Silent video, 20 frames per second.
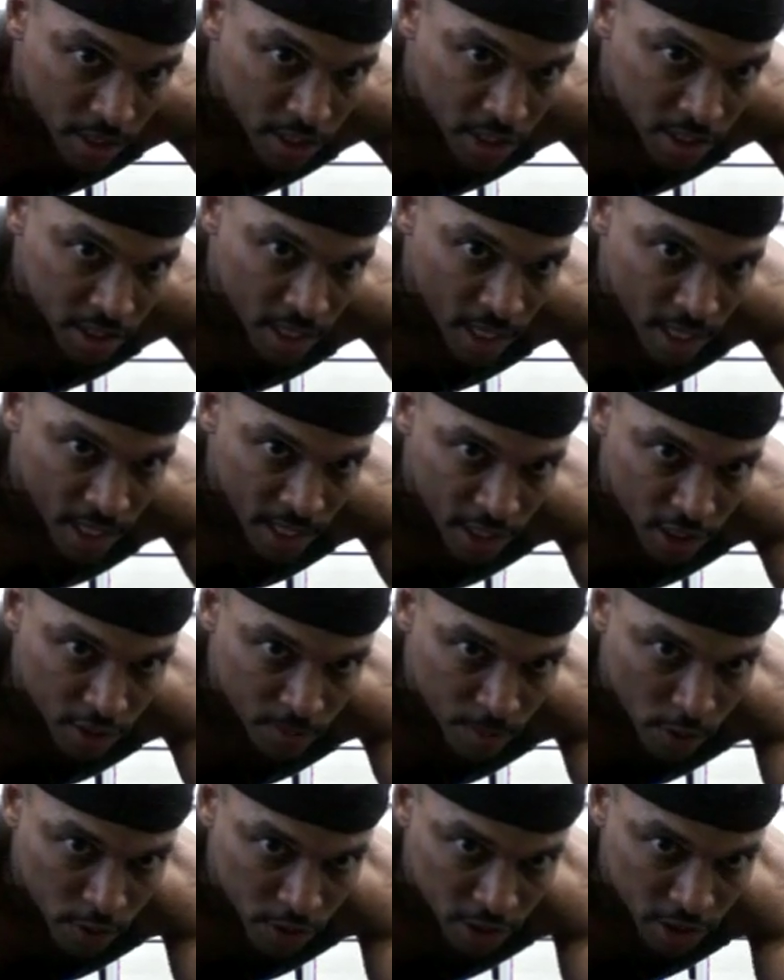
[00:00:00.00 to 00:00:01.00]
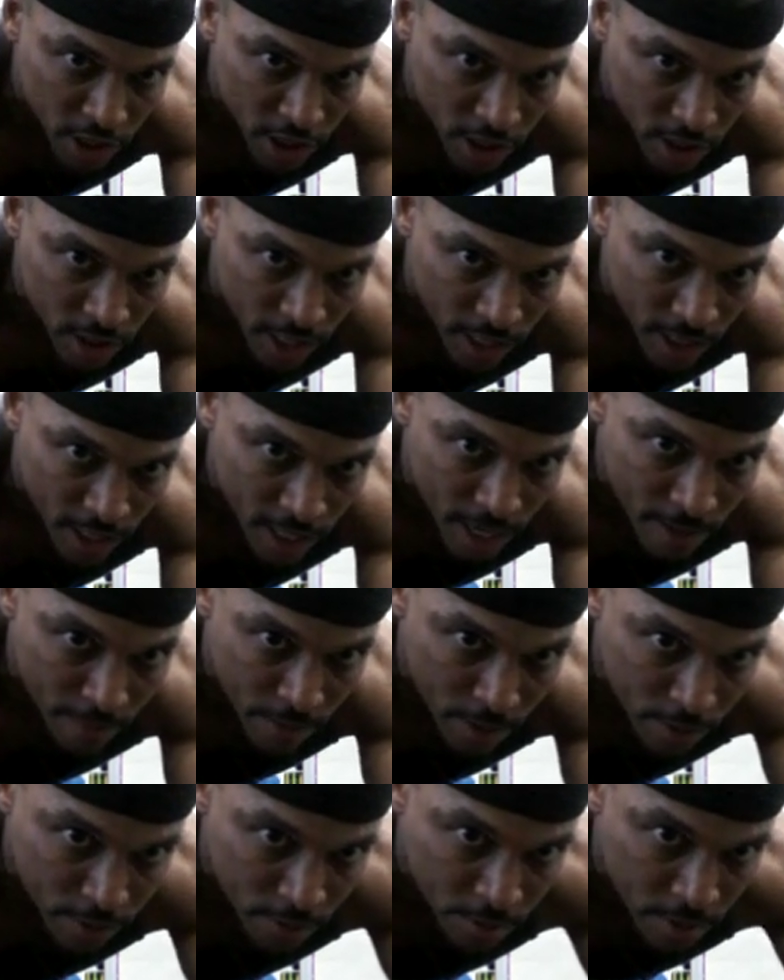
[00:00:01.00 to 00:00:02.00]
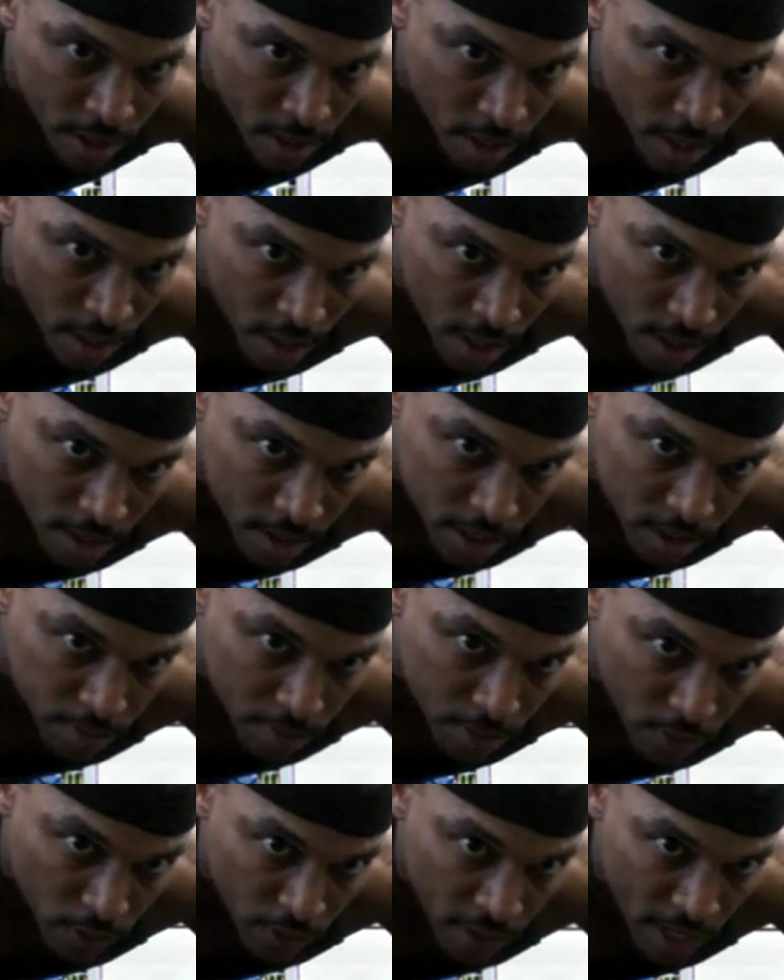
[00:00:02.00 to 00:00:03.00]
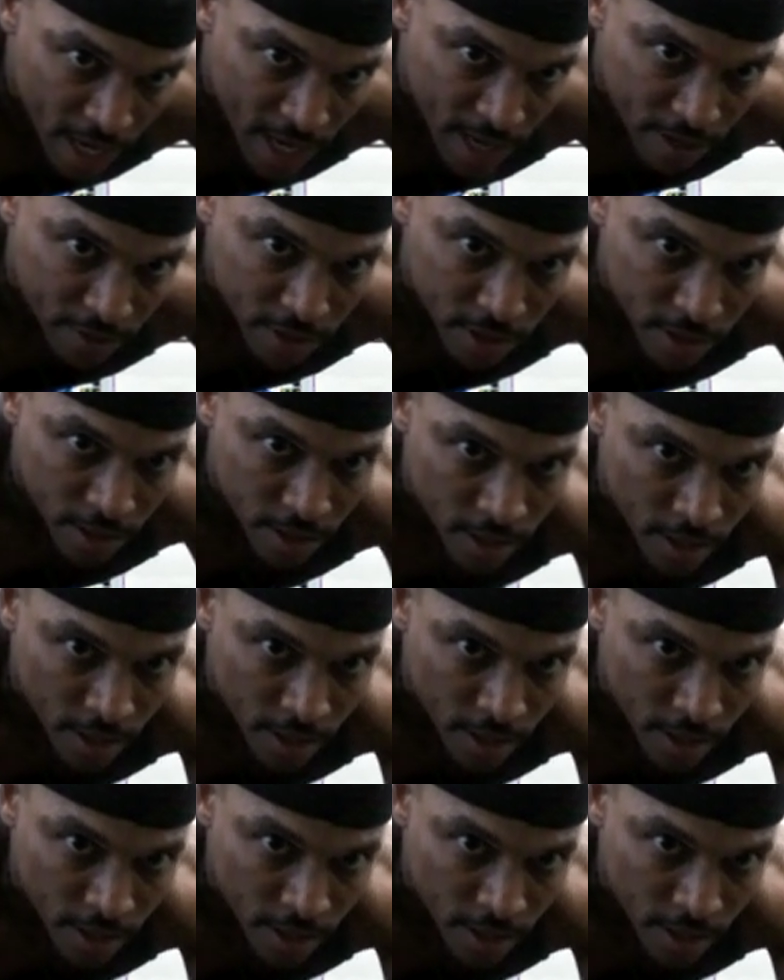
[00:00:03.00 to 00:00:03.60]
just that hinge motion, just like that, boom. Just building the house.